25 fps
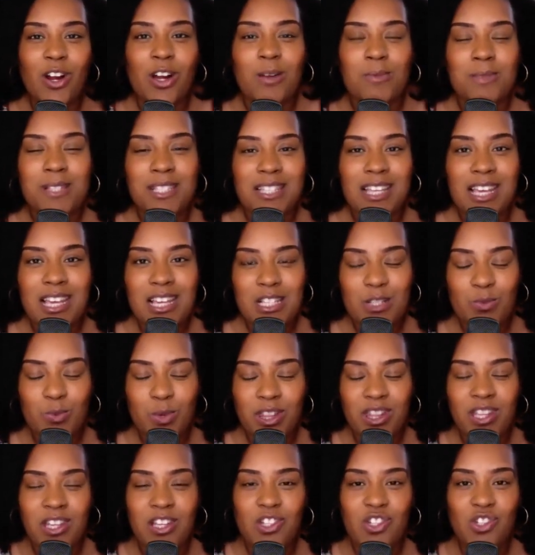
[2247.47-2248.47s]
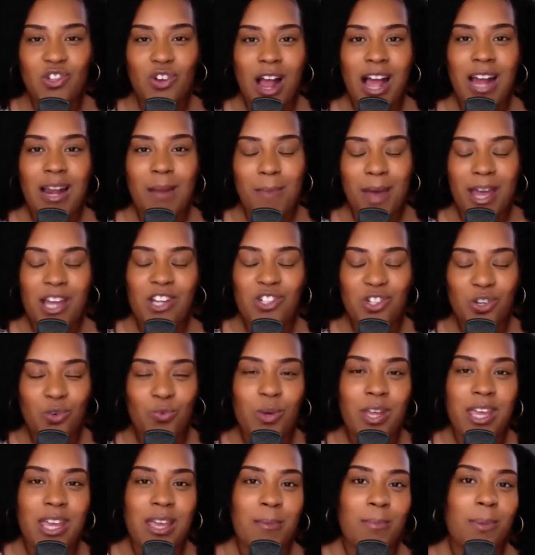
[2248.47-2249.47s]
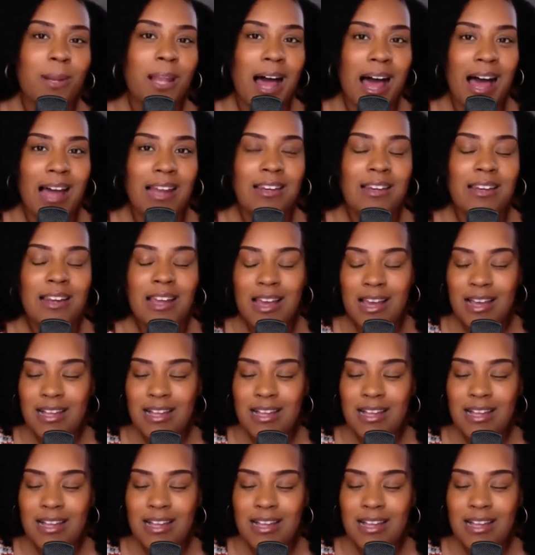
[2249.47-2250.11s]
obsessed with us, trying to make sure we ain't plotting